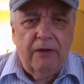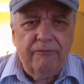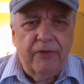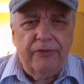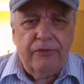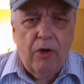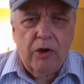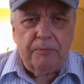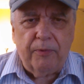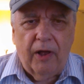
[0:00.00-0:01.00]
of the
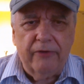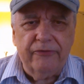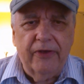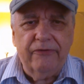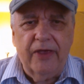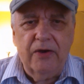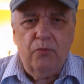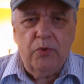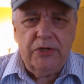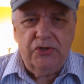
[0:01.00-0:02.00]
thought process
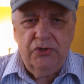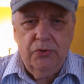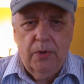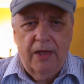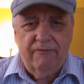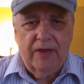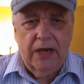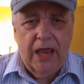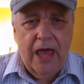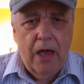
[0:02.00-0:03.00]
in which you have
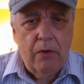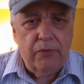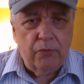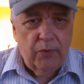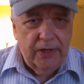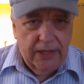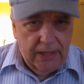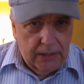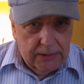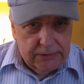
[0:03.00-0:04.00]
allowed
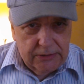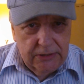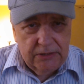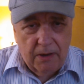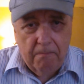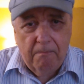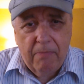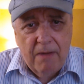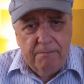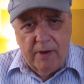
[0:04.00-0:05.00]
reality to
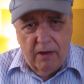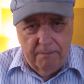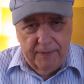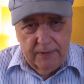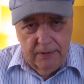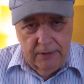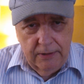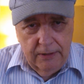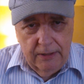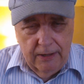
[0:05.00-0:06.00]
bump up
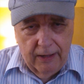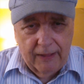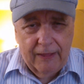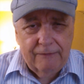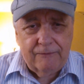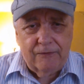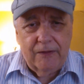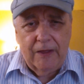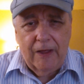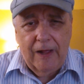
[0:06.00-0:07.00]
against
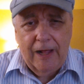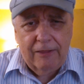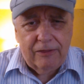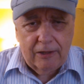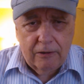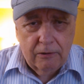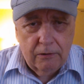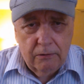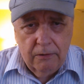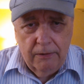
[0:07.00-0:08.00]
the
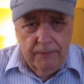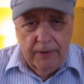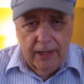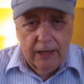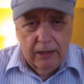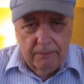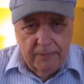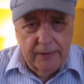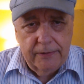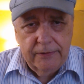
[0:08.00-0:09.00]
ethical
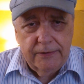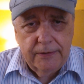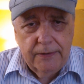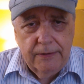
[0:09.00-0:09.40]
element.